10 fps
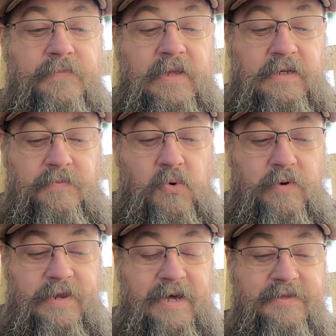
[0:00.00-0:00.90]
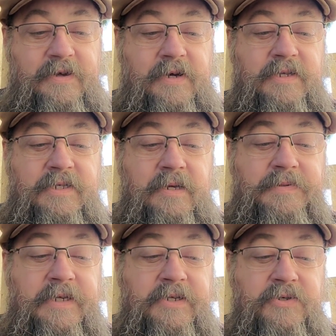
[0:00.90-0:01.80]
It was more than I thought.
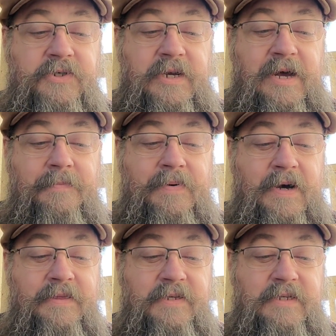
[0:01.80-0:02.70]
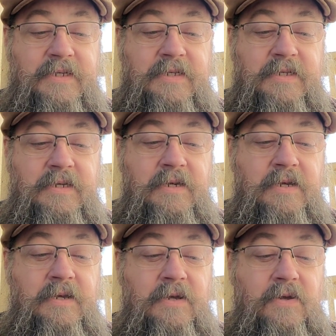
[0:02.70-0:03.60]
Substitution hypothesis.
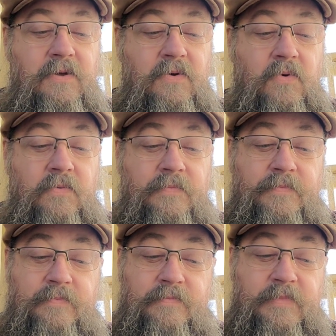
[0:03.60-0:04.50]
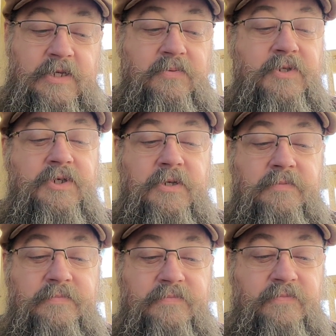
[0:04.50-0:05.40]
This one should
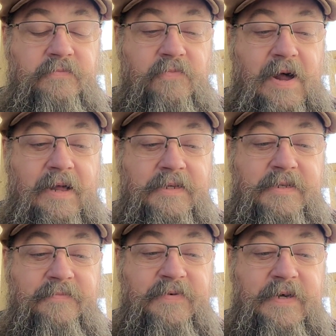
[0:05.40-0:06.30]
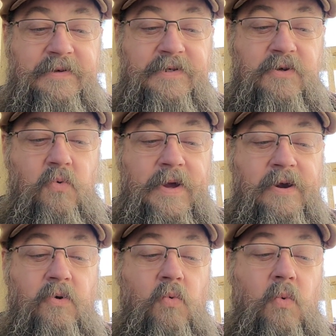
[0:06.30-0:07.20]
rile some feathers. We
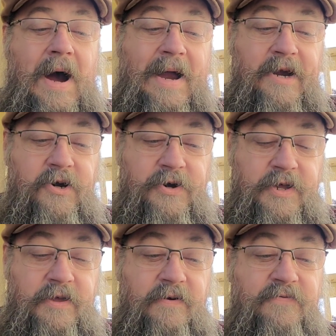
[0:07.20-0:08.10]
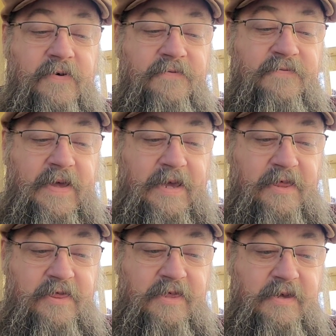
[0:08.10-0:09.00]
are wired for
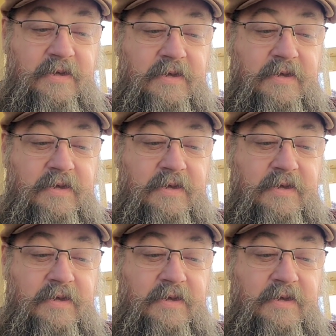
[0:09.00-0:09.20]
faith.